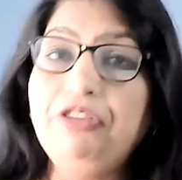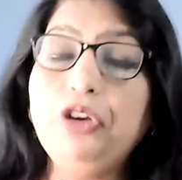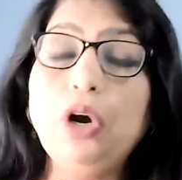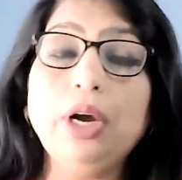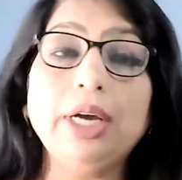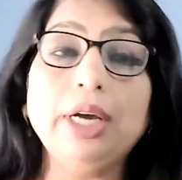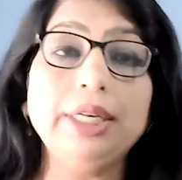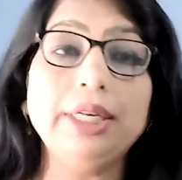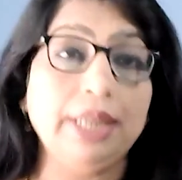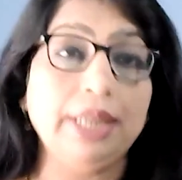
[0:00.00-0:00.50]

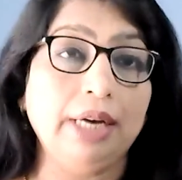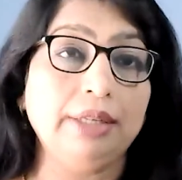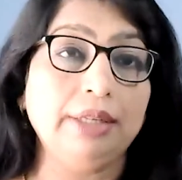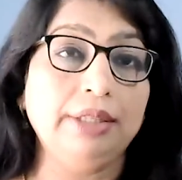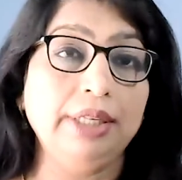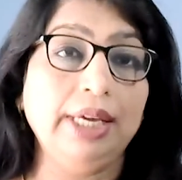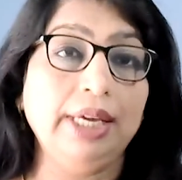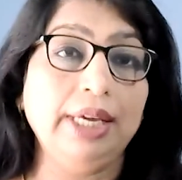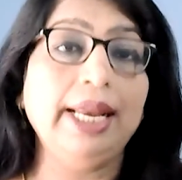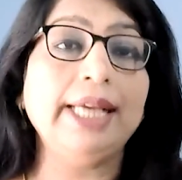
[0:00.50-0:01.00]
you're
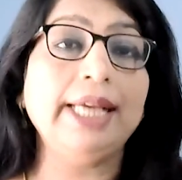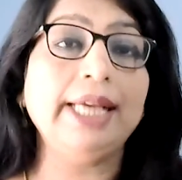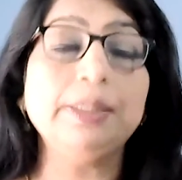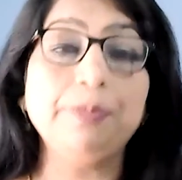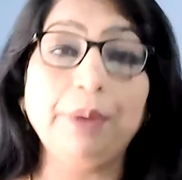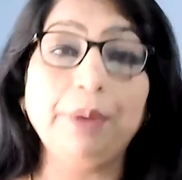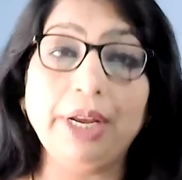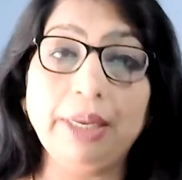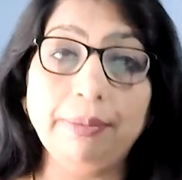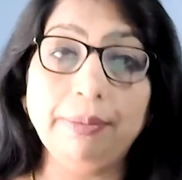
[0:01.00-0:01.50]
conducting an
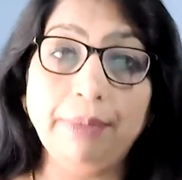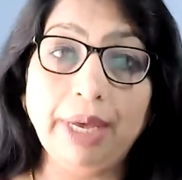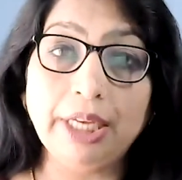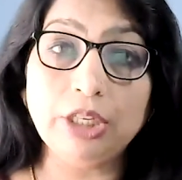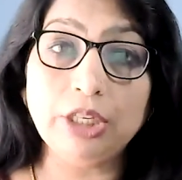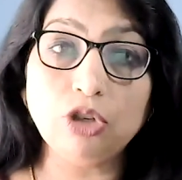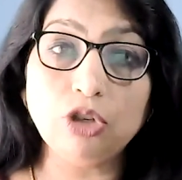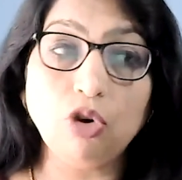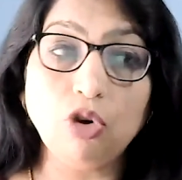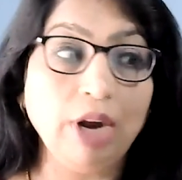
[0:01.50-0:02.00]

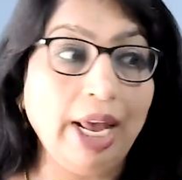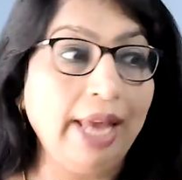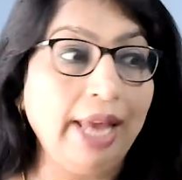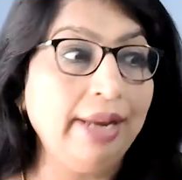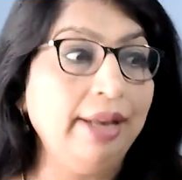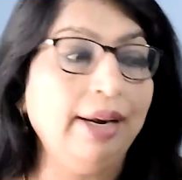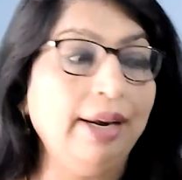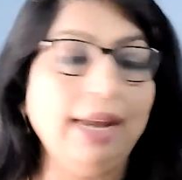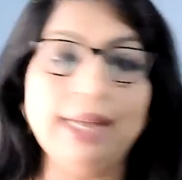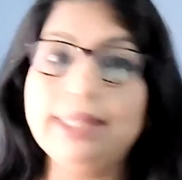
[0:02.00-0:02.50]
experiment or
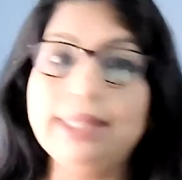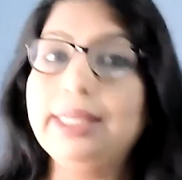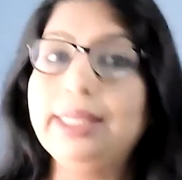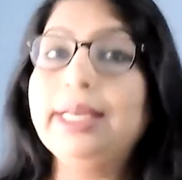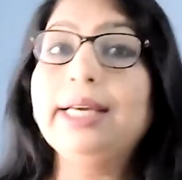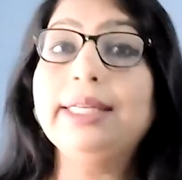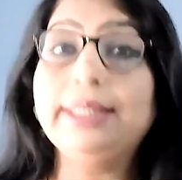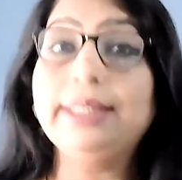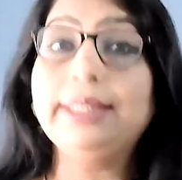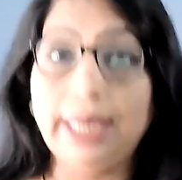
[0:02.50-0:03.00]
analyzing
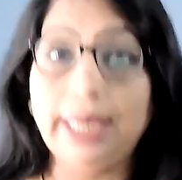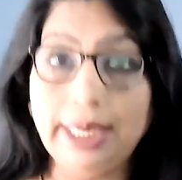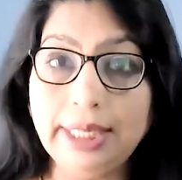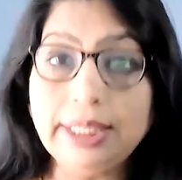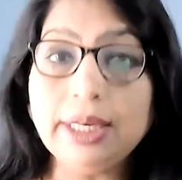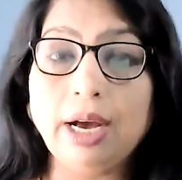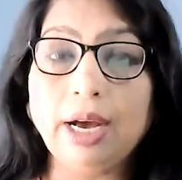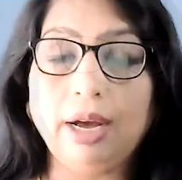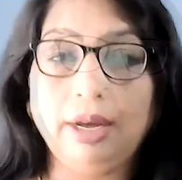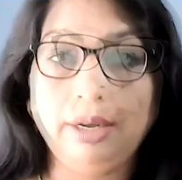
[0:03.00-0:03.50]
the
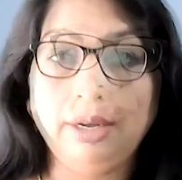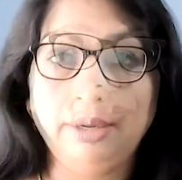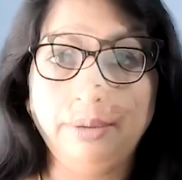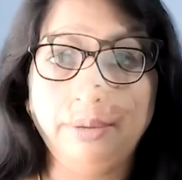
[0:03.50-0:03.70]
data,